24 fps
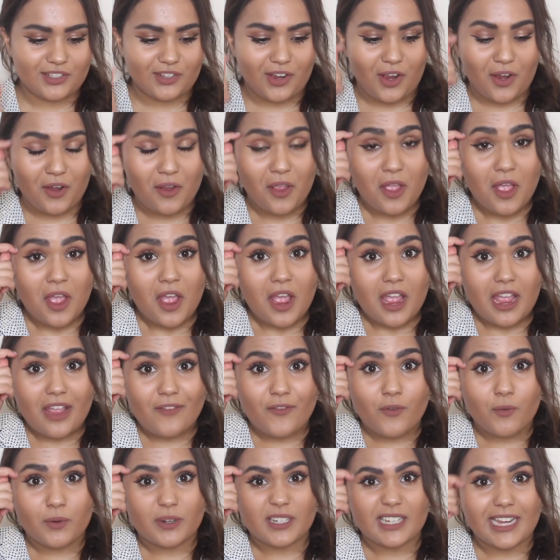So
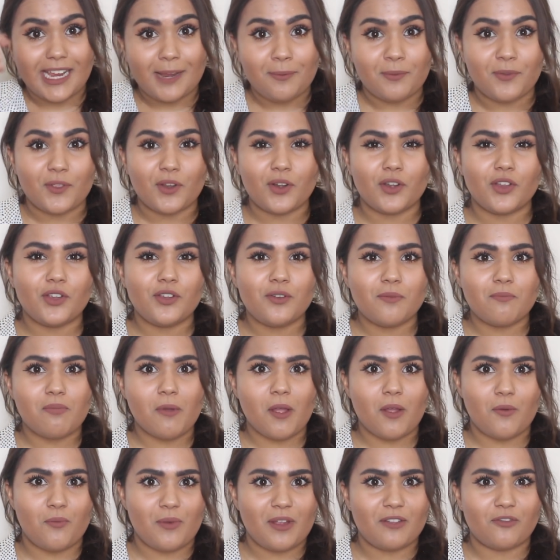if you want to keep in the loop
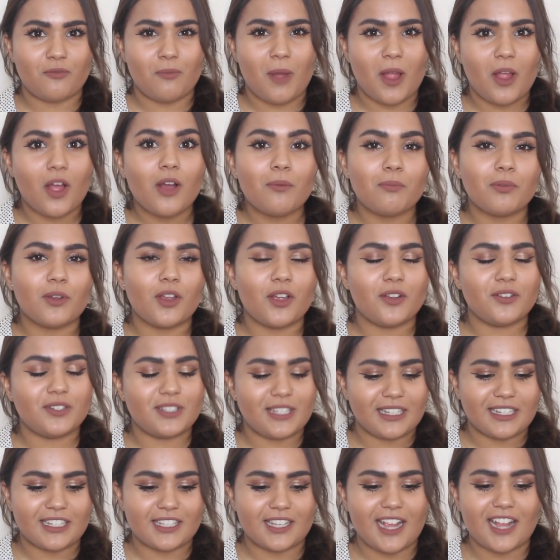with my
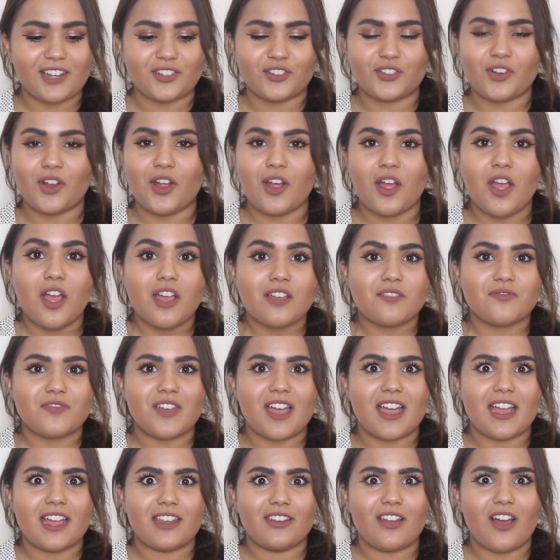uploads, etc.,
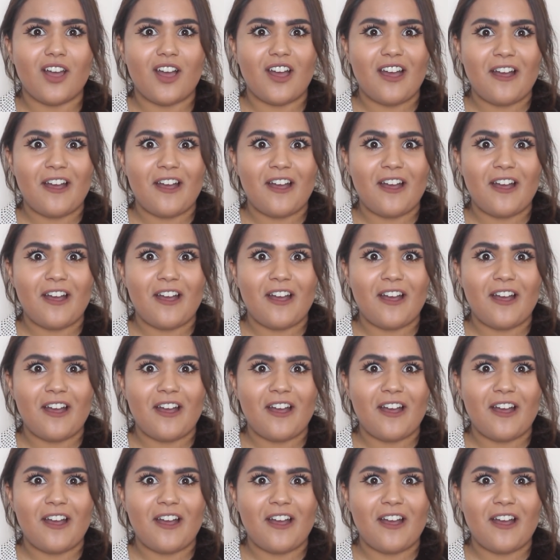then